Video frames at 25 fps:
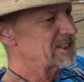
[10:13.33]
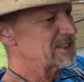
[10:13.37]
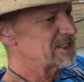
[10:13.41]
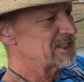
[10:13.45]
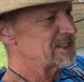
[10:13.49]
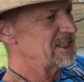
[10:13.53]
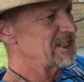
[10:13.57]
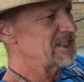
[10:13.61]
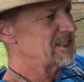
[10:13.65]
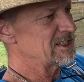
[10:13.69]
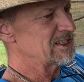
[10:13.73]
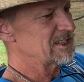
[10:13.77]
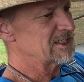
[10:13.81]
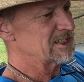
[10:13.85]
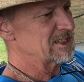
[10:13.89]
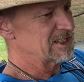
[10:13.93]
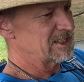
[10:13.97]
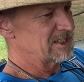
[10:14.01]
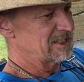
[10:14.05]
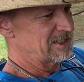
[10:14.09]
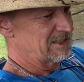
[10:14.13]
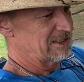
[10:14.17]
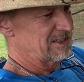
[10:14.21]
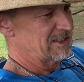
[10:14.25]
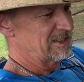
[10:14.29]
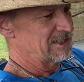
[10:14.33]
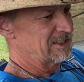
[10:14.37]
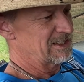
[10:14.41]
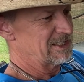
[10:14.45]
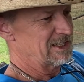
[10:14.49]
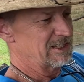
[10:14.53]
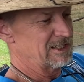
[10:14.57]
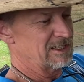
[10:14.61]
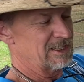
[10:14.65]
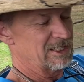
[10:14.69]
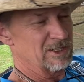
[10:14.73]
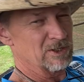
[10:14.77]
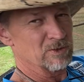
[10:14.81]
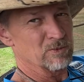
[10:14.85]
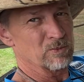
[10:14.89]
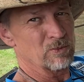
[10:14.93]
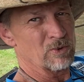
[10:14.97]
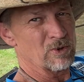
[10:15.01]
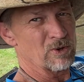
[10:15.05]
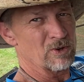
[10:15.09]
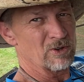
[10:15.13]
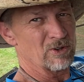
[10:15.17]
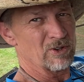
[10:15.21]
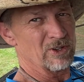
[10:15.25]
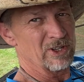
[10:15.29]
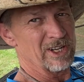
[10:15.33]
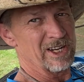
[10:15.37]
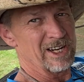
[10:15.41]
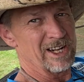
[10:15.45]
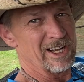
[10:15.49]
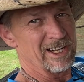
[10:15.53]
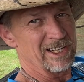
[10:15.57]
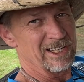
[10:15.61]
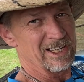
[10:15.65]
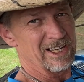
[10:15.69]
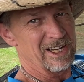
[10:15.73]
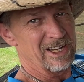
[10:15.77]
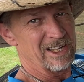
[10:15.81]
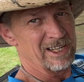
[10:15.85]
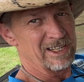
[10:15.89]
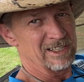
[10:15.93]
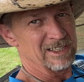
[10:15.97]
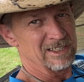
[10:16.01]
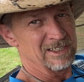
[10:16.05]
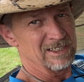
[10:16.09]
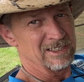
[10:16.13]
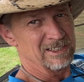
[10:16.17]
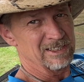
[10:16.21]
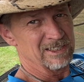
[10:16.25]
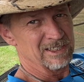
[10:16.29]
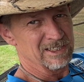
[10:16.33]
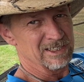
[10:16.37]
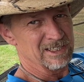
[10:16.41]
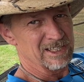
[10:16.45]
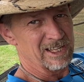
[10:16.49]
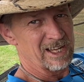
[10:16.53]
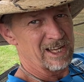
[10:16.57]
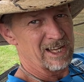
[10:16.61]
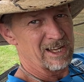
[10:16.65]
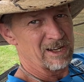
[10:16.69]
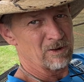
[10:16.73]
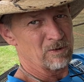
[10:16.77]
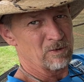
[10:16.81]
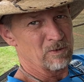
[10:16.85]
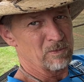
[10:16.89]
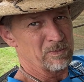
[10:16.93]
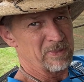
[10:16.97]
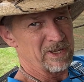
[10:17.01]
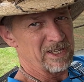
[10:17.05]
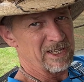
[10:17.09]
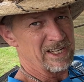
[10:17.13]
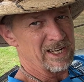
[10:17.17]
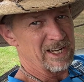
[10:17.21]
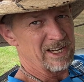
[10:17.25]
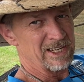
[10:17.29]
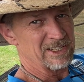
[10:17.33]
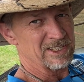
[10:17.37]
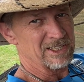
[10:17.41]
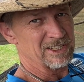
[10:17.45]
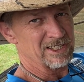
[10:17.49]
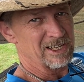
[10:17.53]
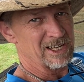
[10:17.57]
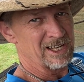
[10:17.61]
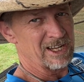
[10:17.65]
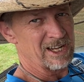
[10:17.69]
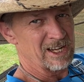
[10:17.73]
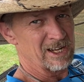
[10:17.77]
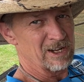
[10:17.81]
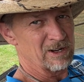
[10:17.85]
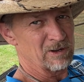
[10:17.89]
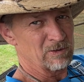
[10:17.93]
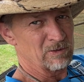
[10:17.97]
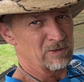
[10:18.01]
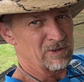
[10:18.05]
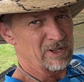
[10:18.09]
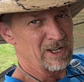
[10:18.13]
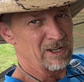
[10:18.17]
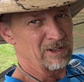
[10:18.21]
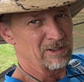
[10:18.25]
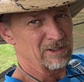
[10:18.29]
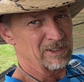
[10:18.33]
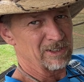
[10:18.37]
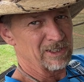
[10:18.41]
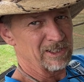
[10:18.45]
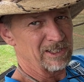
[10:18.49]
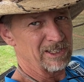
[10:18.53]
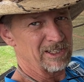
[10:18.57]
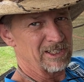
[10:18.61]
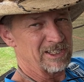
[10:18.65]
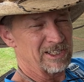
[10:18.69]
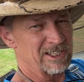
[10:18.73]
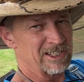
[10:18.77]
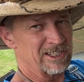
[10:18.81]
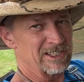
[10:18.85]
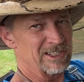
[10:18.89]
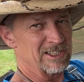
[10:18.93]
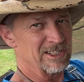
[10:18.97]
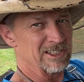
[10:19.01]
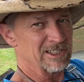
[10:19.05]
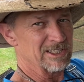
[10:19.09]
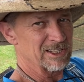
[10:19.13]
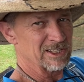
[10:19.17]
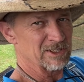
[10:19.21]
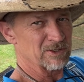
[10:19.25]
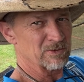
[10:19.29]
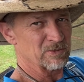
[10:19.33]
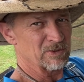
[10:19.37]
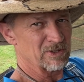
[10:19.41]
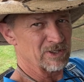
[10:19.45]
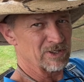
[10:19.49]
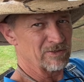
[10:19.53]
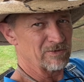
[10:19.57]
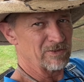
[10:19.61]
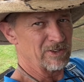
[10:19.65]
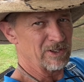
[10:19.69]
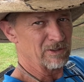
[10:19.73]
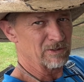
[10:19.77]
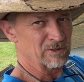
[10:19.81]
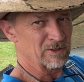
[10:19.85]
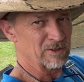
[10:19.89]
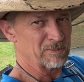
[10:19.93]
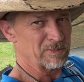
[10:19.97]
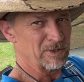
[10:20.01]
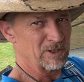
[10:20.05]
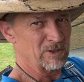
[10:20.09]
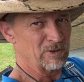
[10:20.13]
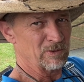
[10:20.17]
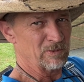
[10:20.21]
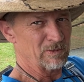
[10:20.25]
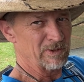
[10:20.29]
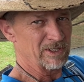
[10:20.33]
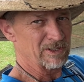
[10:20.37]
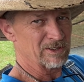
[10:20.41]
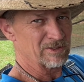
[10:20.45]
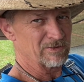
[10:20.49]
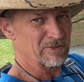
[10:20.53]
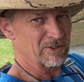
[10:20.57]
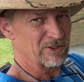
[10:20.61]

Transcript: sense that this water that I got is high on pH and high on alkalinity, since that's what I filled the pool with the